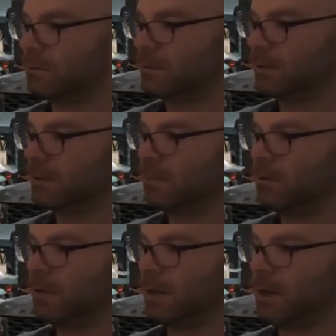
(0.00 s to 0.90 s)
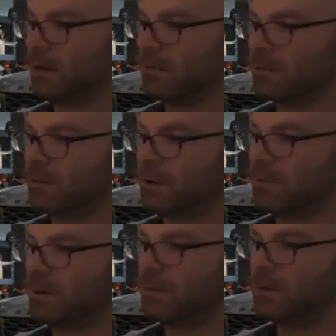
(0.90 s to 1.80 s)
because I put it down. Come
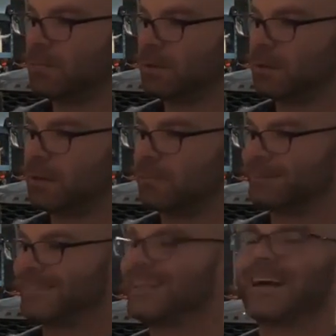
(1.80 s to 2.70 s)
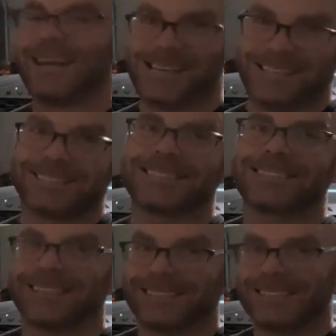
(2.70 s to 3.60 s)
on, baby, don't peel up.
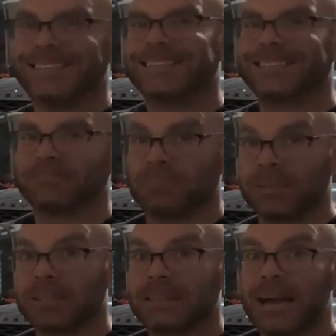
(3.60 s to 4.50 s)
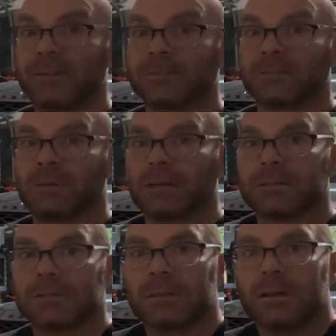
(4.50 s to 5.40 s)
Nice. See, you didn't press it down so
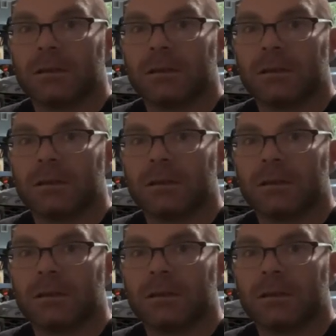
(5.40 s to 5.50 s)
much.